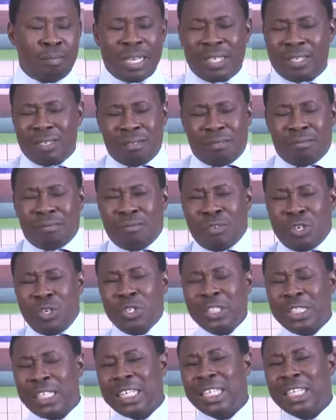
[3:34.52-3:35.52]
but we
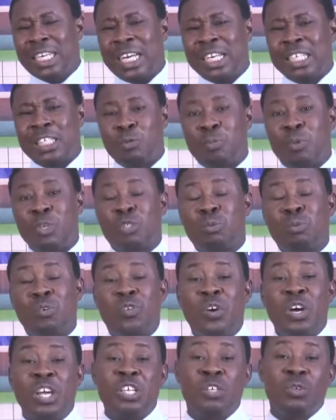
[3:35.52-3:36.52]
don't think that it's possible
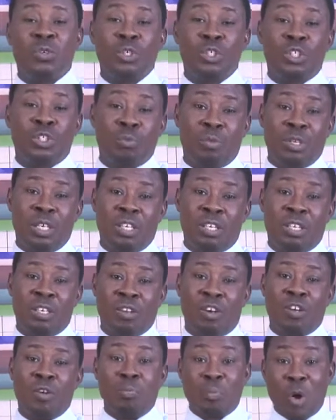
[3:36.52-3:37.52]
for NGOs to be
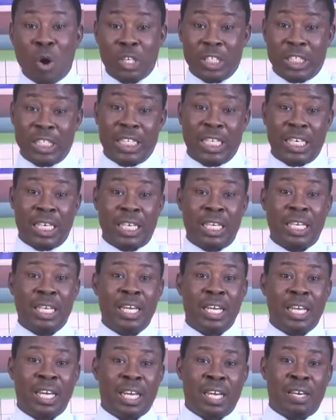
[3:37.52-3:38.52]
non-political.
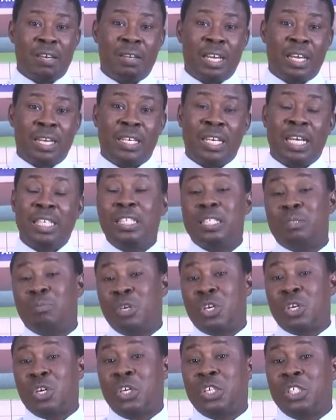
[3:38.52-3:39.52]
And that is
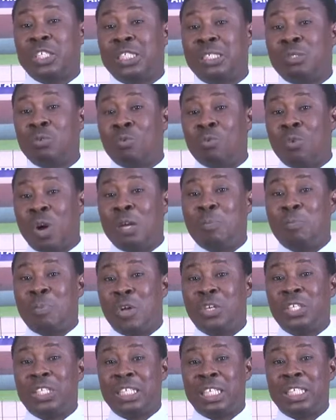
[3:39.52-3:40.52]
because what
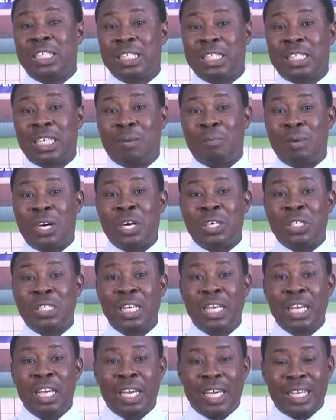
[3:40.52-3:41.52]
politics is
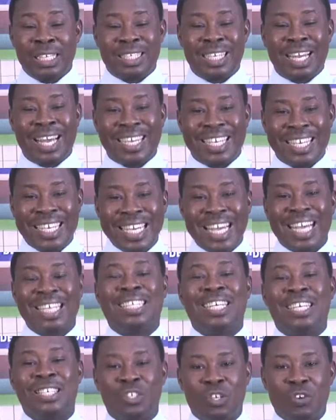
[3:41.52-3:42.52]
about is the key
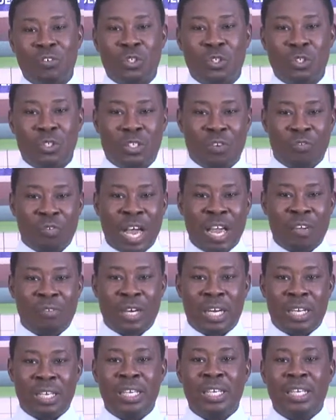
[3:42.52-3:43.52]
essence of
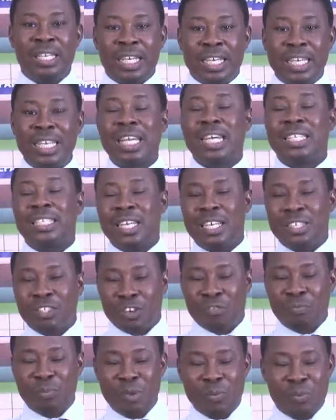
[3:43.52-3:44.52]
survival, the key essence
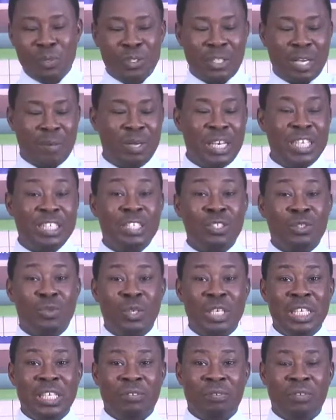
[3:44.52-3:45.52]
of people's ability
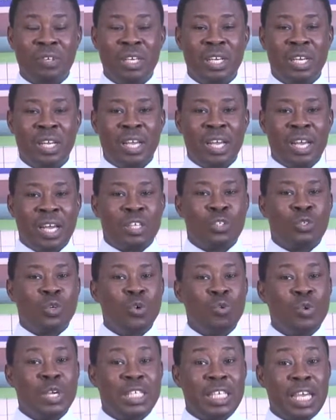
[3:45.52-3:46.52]
to live. And
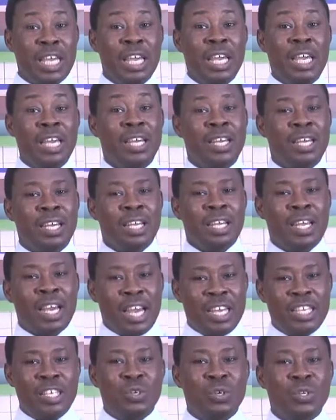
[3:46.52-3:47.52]
so we say
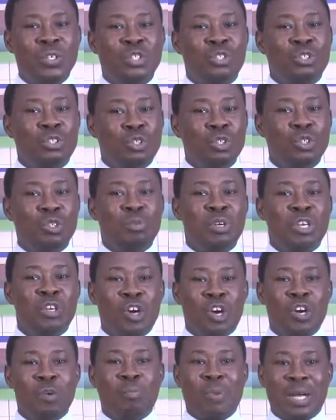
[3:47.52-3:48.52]
NGOs should be
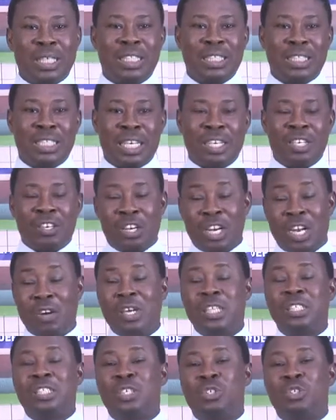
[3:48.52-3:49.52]
non-partisan. In other
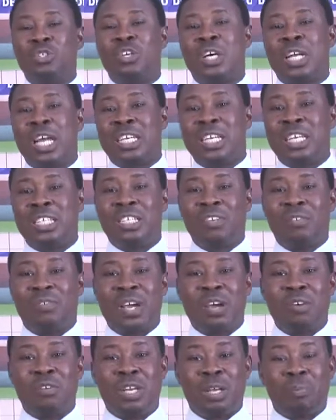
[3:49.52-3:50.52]
words, they should not
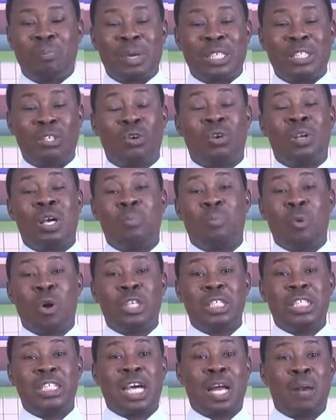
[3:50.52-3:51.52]
identify with a particular
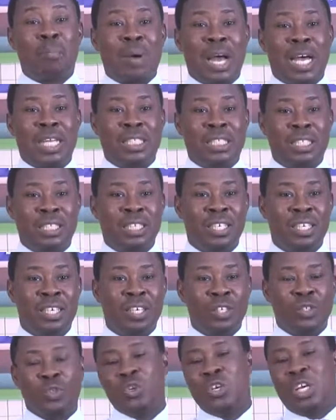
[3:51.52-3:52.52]
political party.
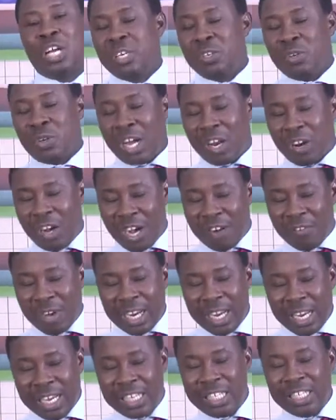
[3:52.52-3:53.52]
So you cannot have
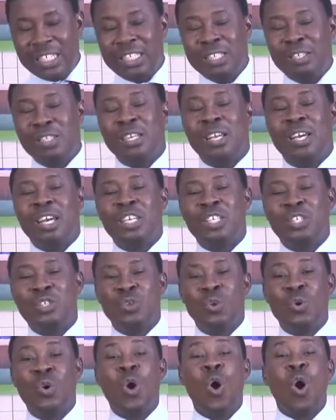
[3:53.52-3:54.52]
an NDC
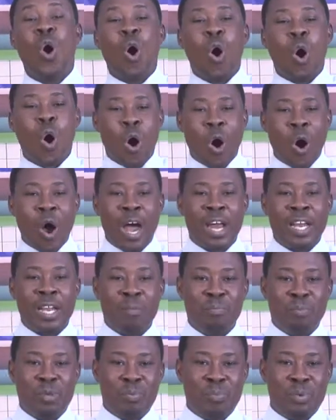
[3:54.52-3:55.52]
NGO or an
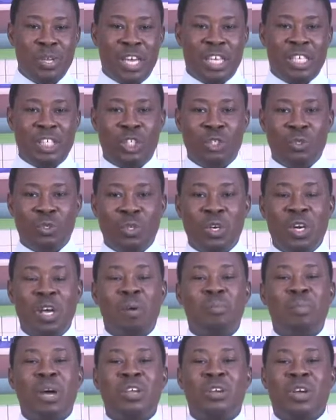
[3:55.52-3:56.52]
MPP NGO,
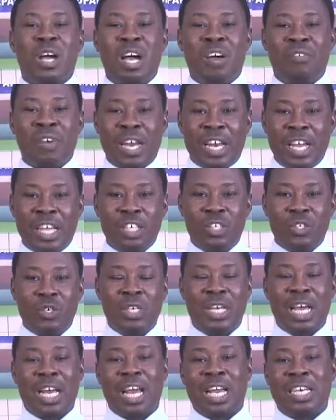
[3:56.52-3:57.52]
but you can have an
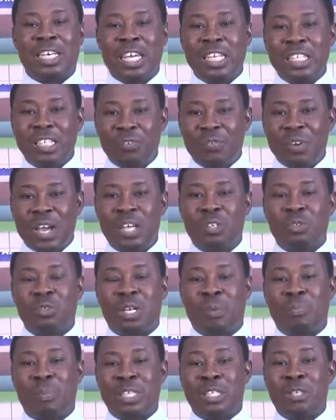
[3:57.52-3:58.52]
NGO that identifies
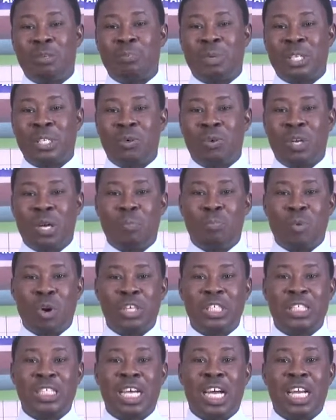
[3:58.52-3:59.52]
with a particular
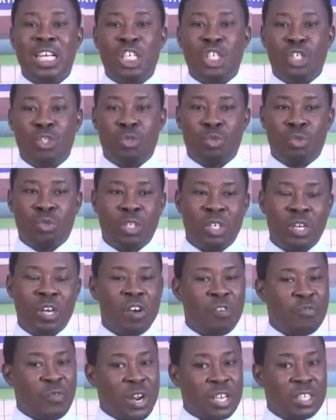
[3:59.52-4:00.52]
political issue. For